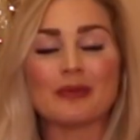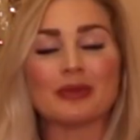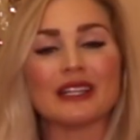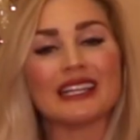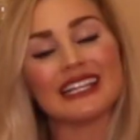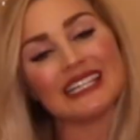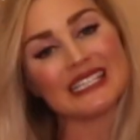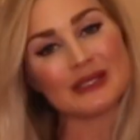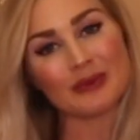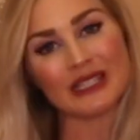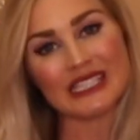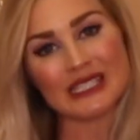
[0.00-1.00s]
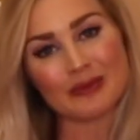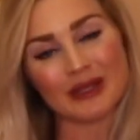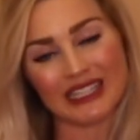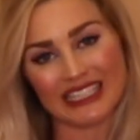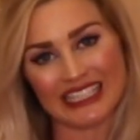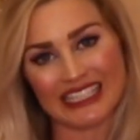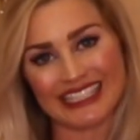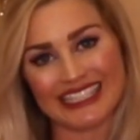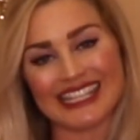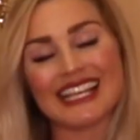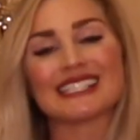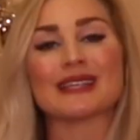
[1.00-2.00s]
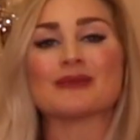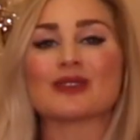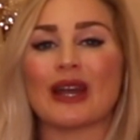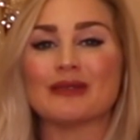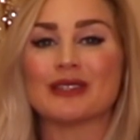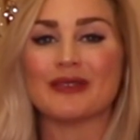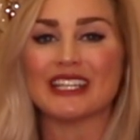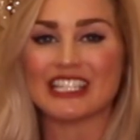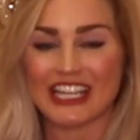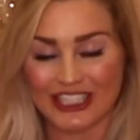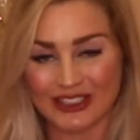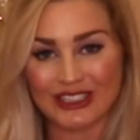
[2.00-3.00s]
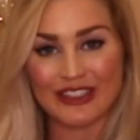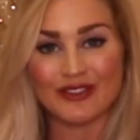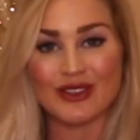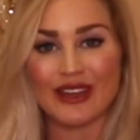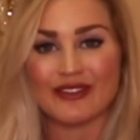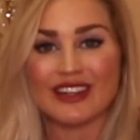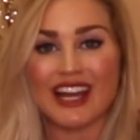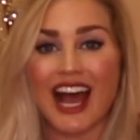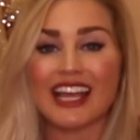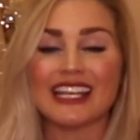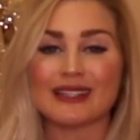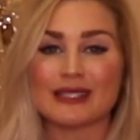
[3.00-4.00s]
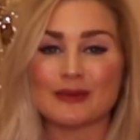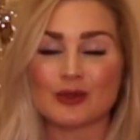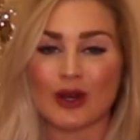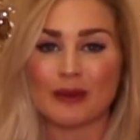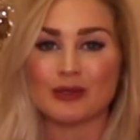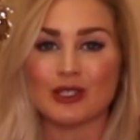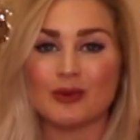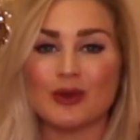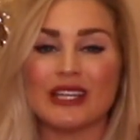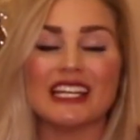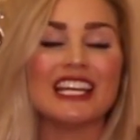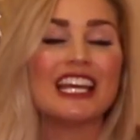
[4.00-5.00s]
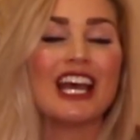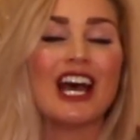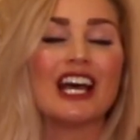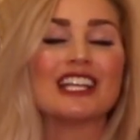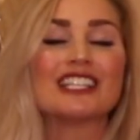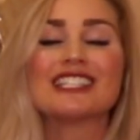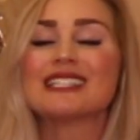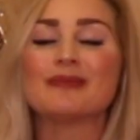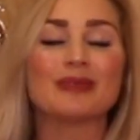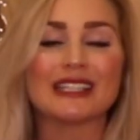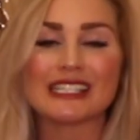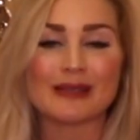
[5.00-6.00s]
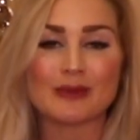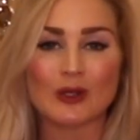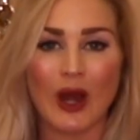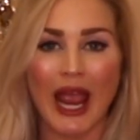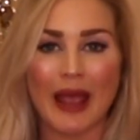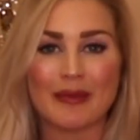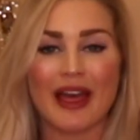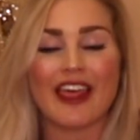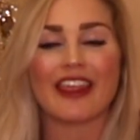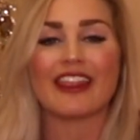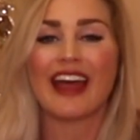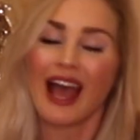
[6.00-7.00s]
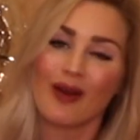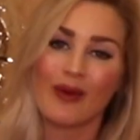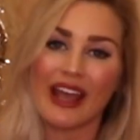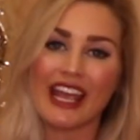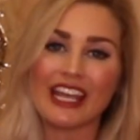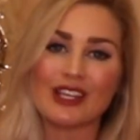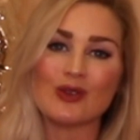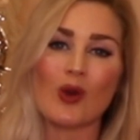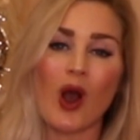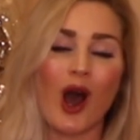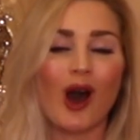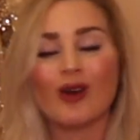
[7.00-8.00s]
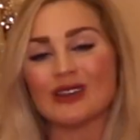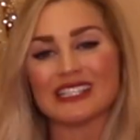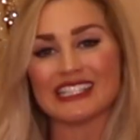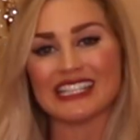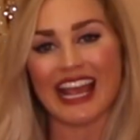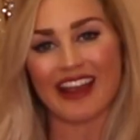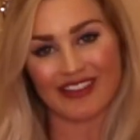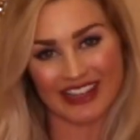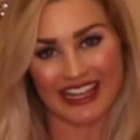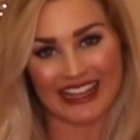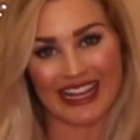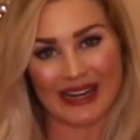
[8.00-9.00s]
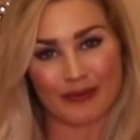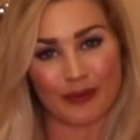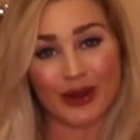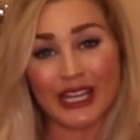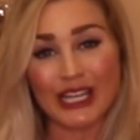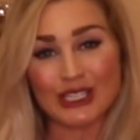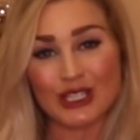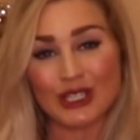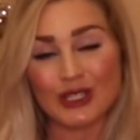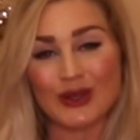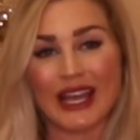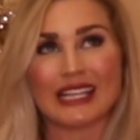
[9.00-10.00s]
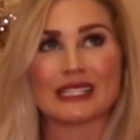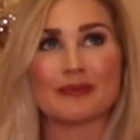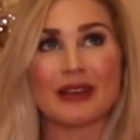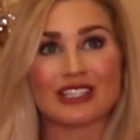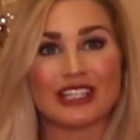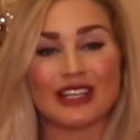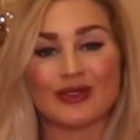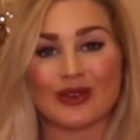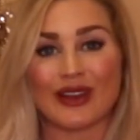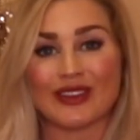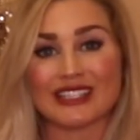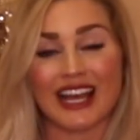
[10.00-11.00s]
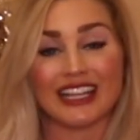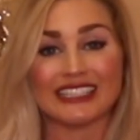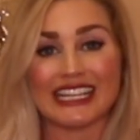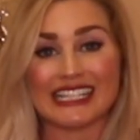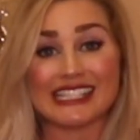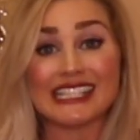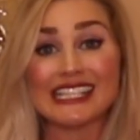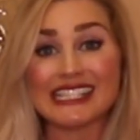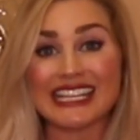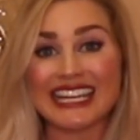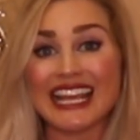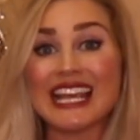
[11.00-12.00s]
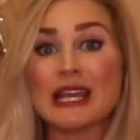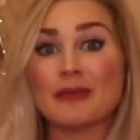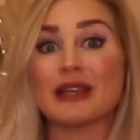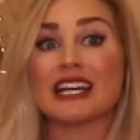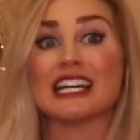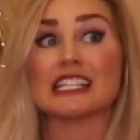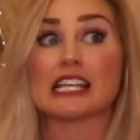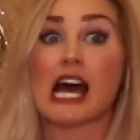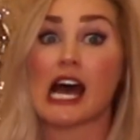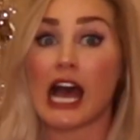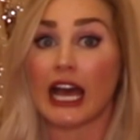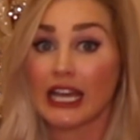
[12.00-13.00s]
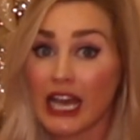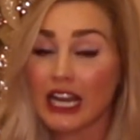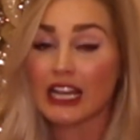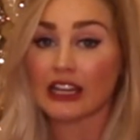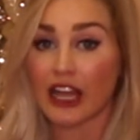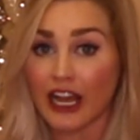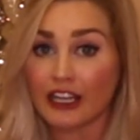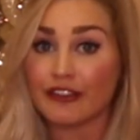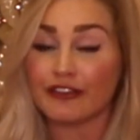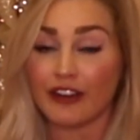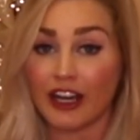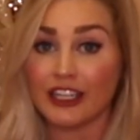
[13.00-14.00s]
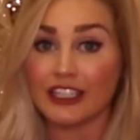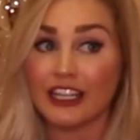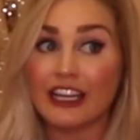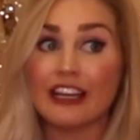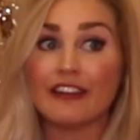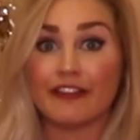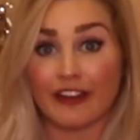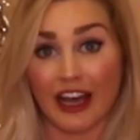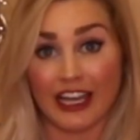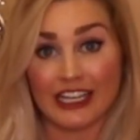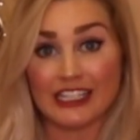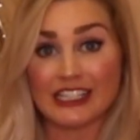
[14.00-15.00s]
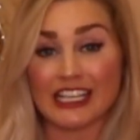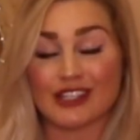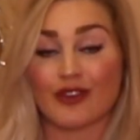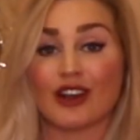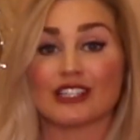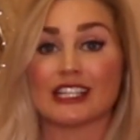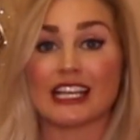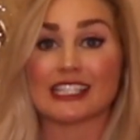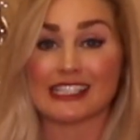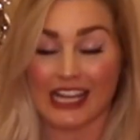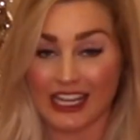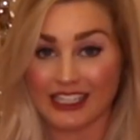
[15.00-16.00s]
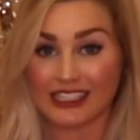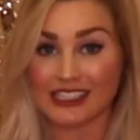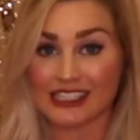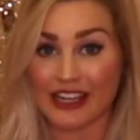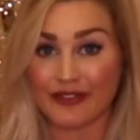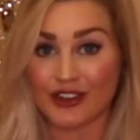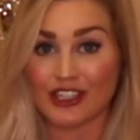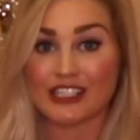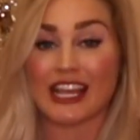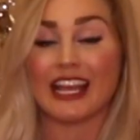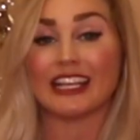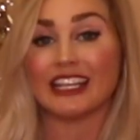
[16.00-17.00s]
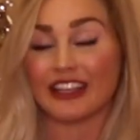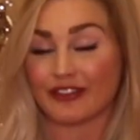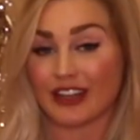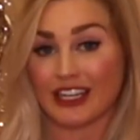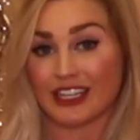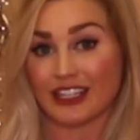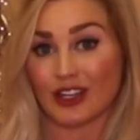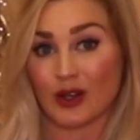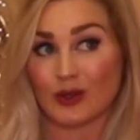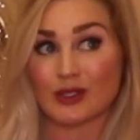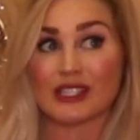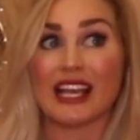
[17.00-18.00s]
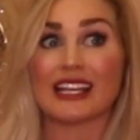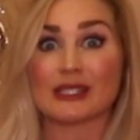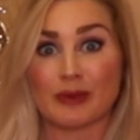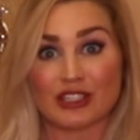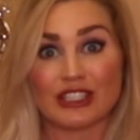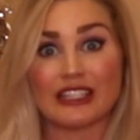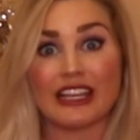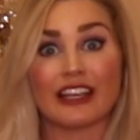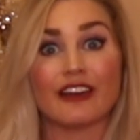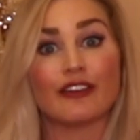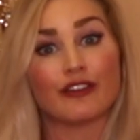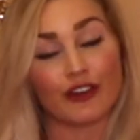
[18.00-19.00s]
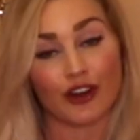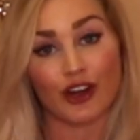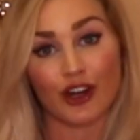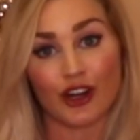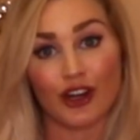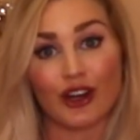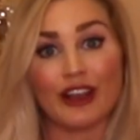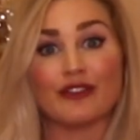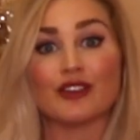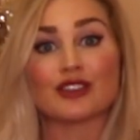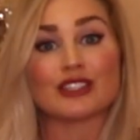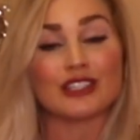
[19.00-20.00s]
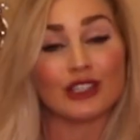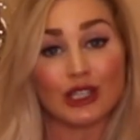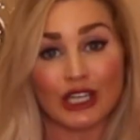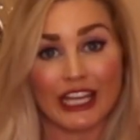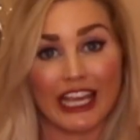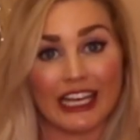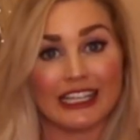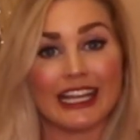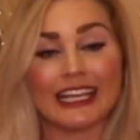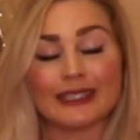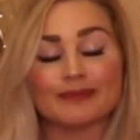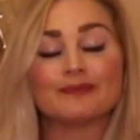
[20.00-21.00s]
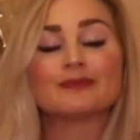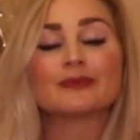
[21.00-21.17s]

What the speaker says: Please, please, please subscribe to my channel. If you have not yet subscribed to it, simply subscribe. That way you always see everything that I'm bringing to you, especially throughout this holiday season, because I got a lot of fun finds as far as like stocking stuffers and gift idea goes, especially like for her. If you're still looking, like,